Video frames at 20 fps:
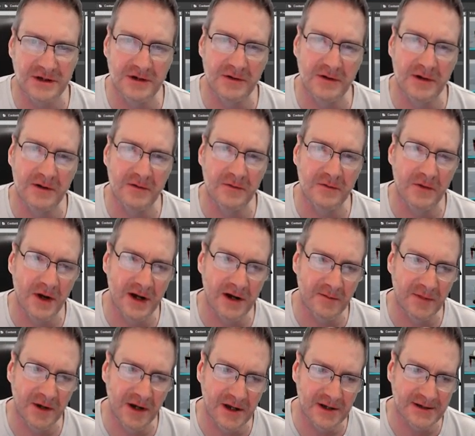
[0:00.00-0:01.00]
Sure, right
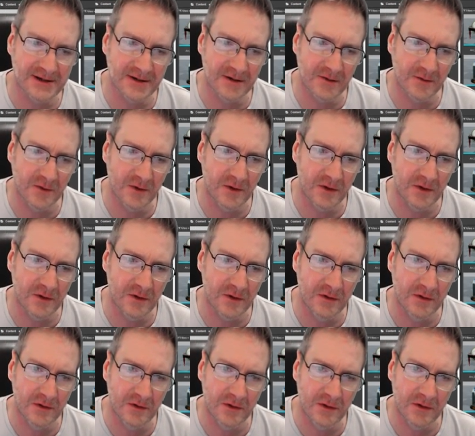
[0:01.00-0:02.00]
up against the
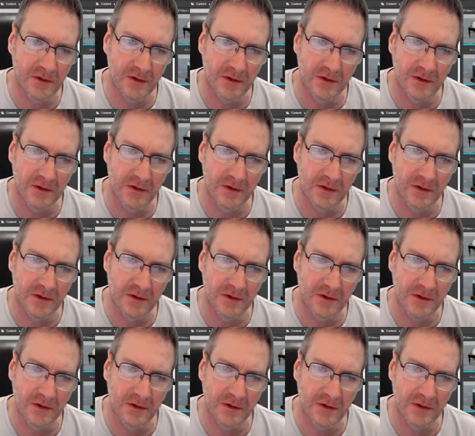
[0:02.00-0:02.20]
wall.